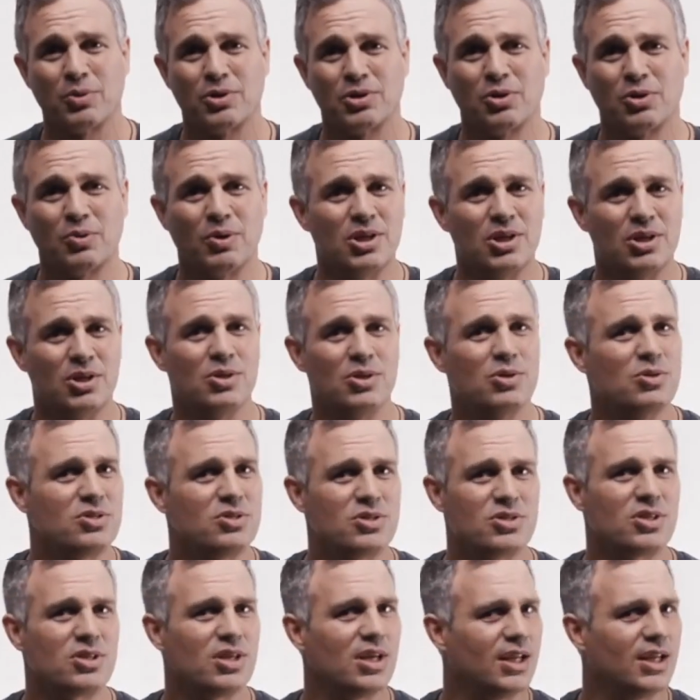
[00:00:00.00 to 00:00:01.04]
will do a
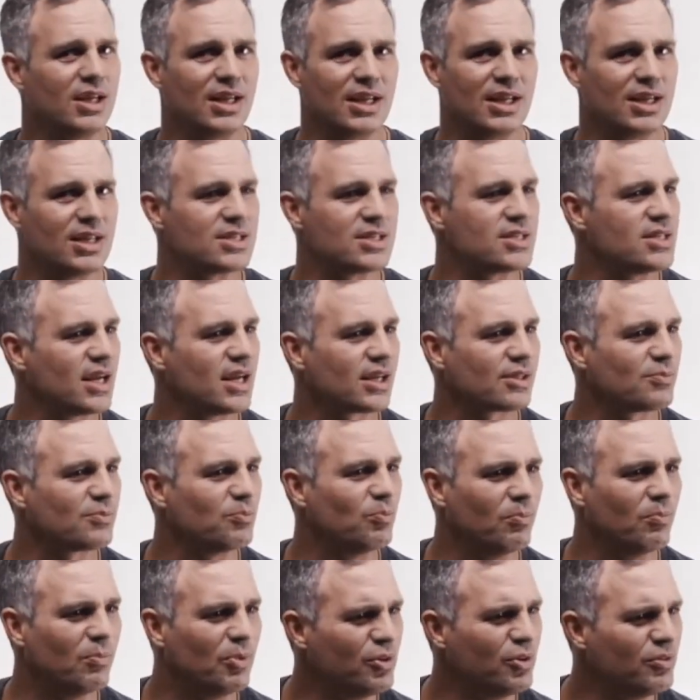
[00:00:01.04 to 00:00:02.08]
nude scene in his next
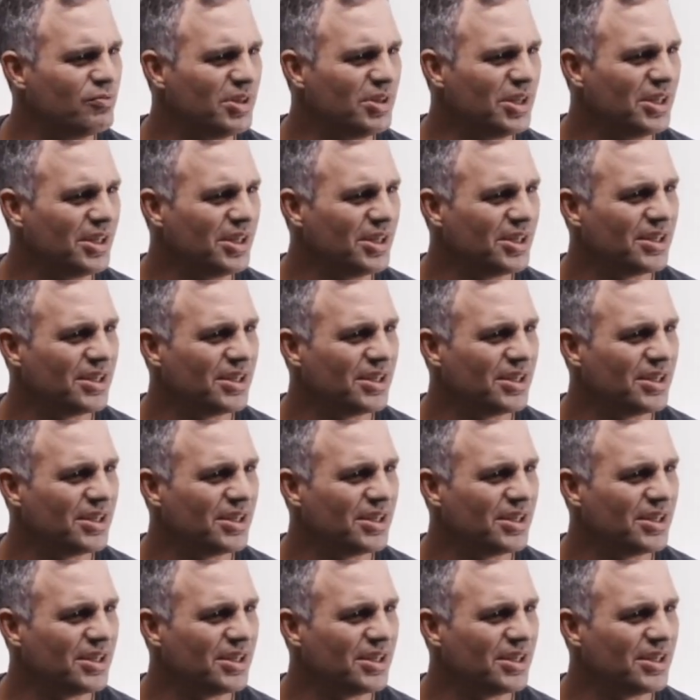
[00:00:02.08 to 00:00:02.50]
movie.